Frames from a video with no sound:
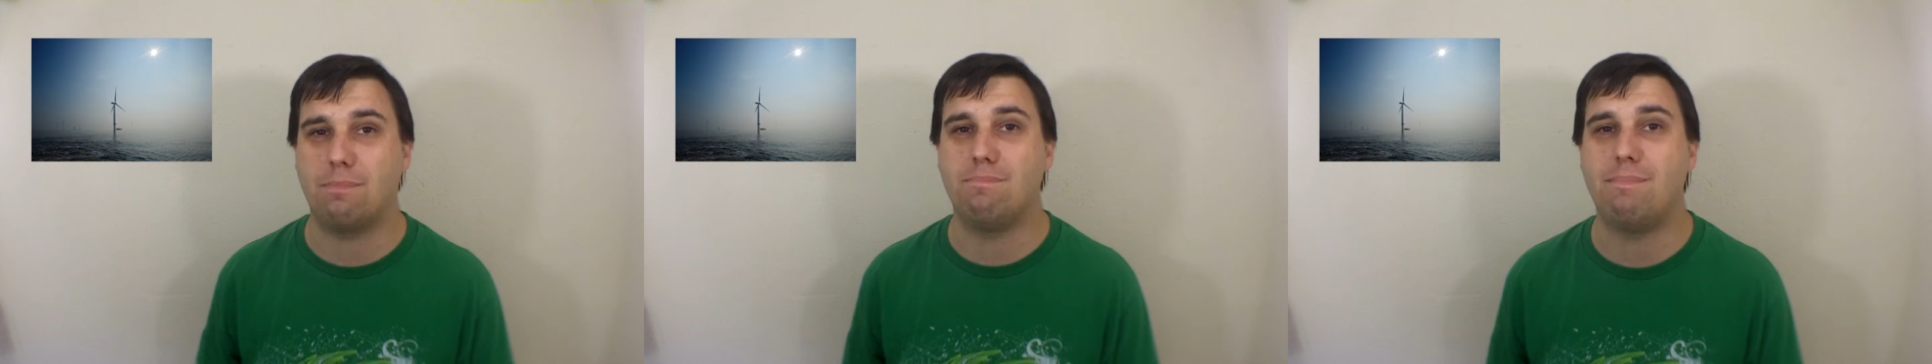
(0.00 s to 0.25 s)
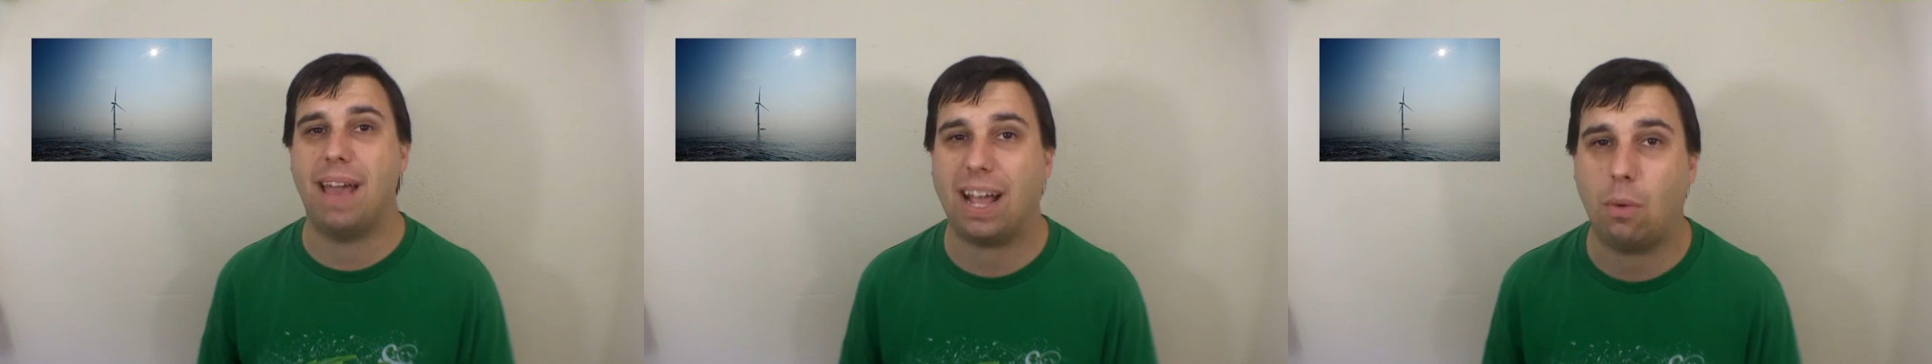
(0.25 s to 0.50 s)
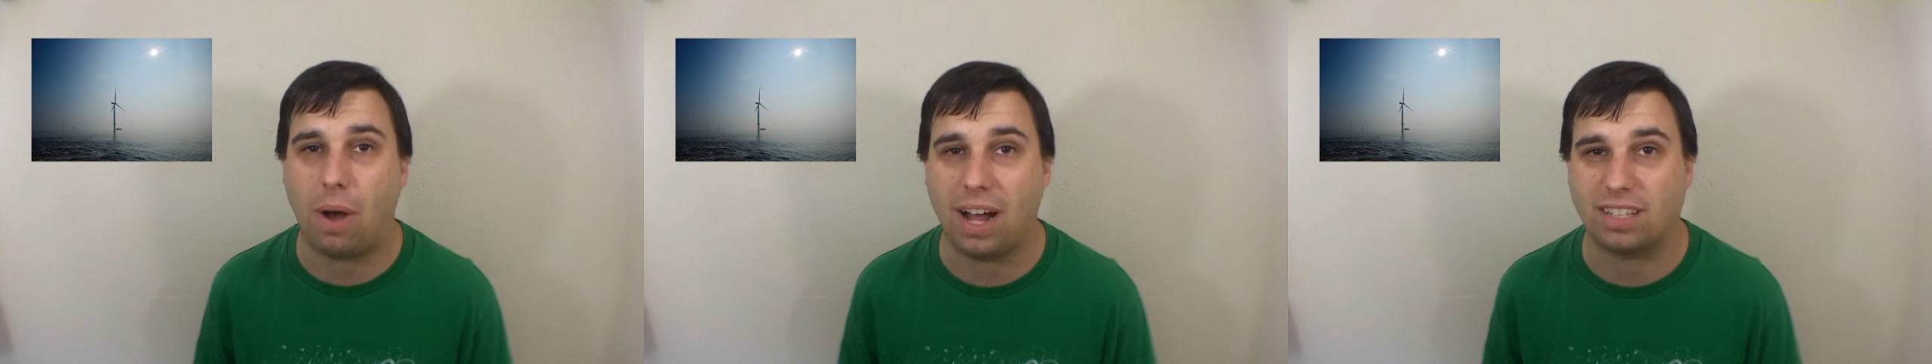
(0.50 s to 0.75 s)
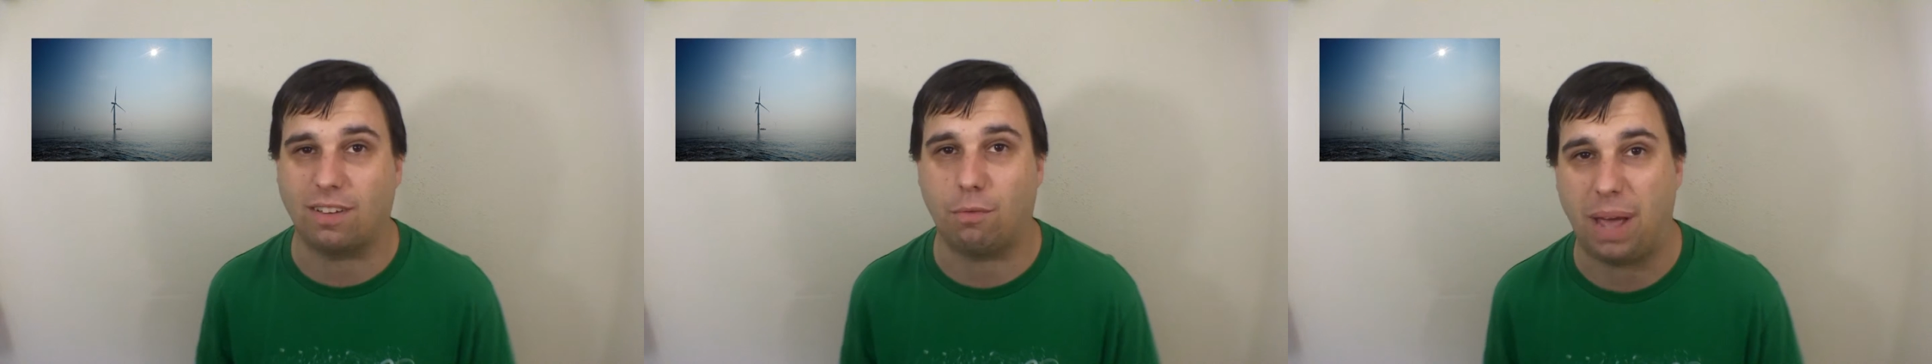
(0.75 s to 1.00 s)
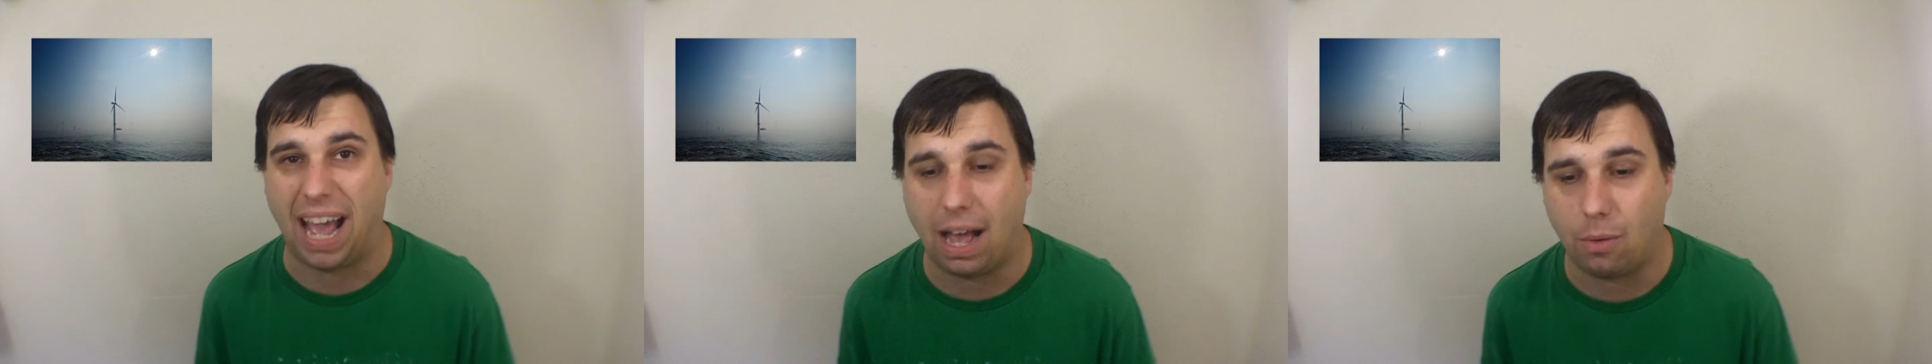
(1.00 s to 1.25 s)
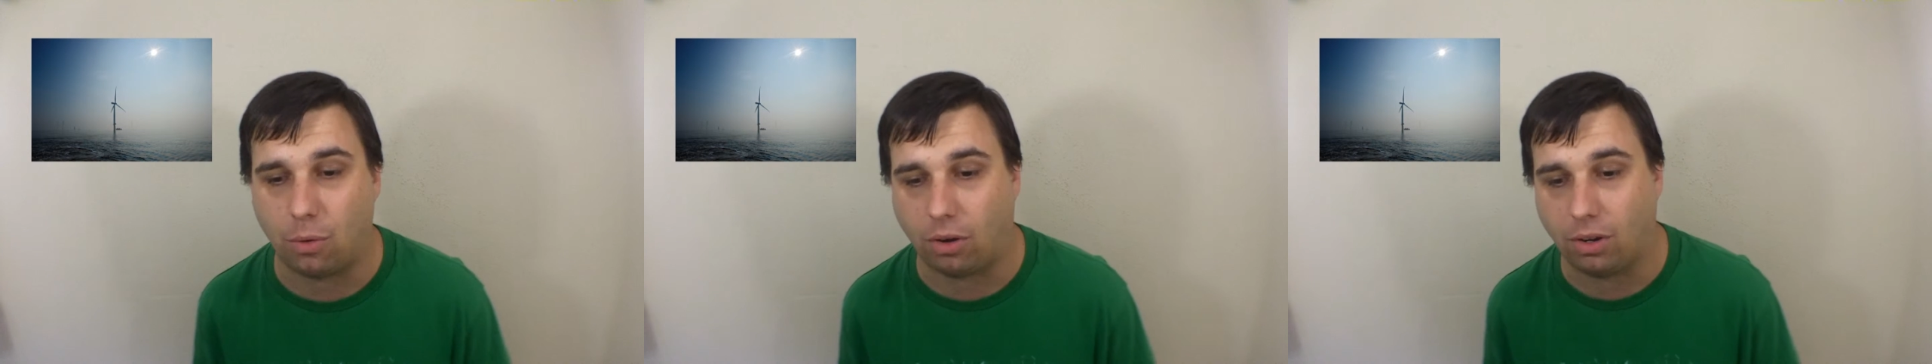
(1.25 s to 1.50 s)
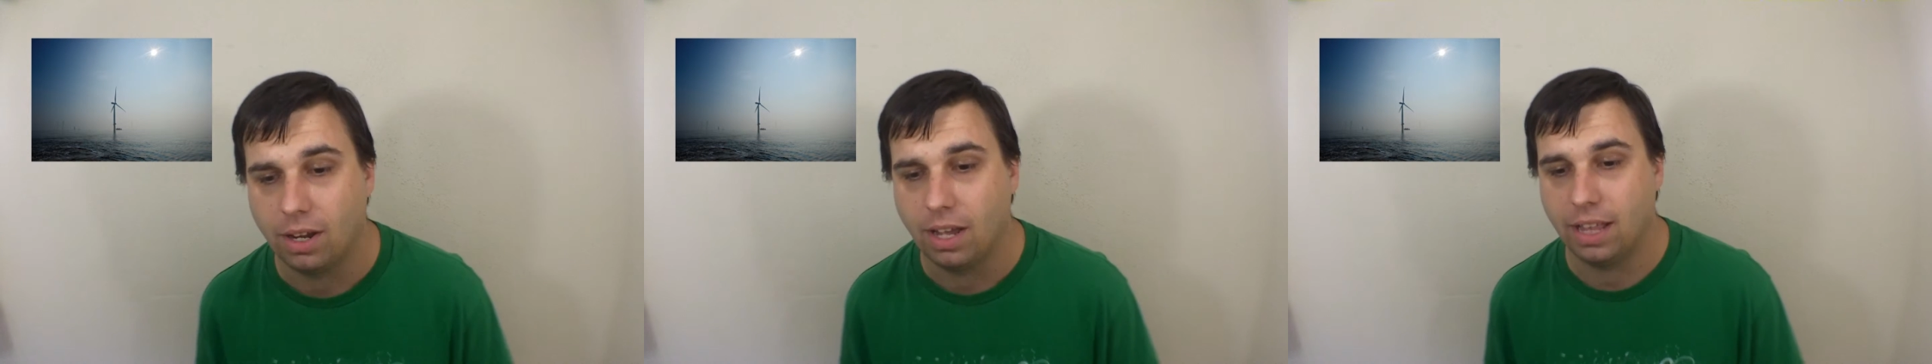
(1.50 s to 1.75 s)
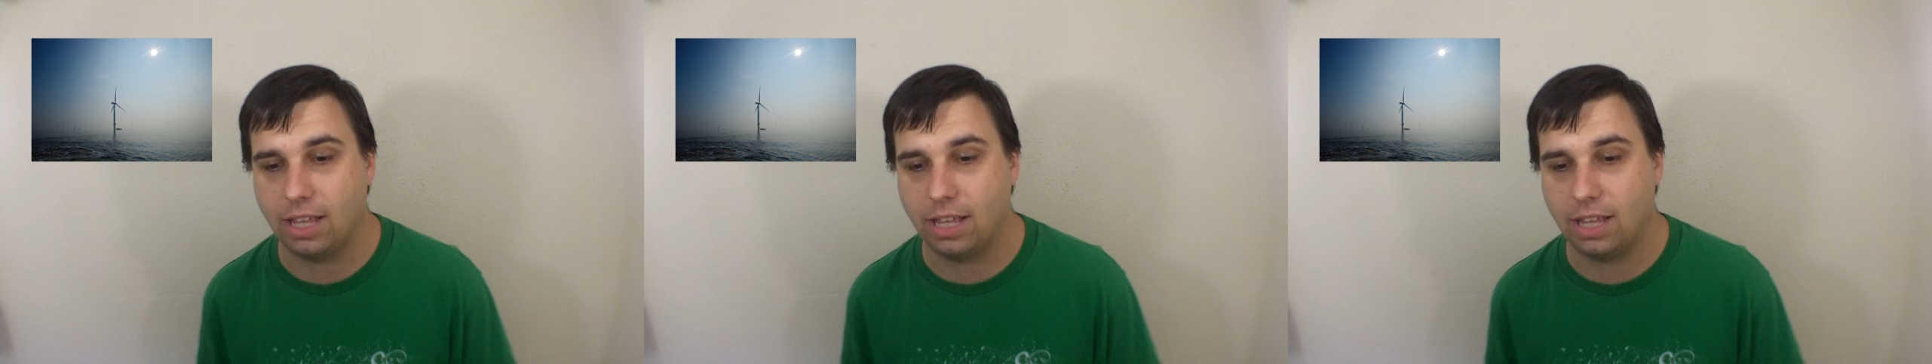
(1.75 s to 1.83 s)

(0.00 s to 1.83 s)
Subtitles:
megawatts of power